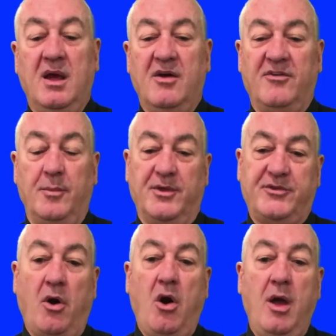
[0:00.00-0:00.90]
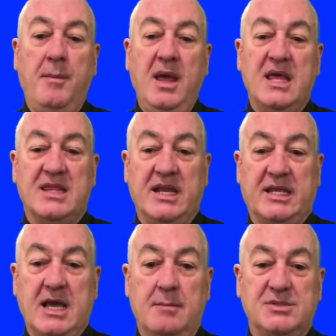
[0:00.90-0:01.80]
from the time that it
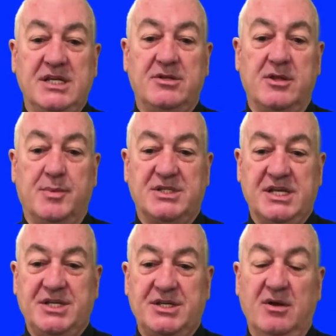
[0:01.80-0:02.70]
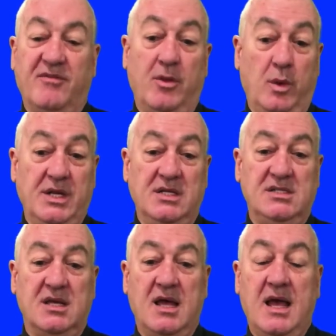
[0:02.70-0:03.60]
comes into the possession of the witness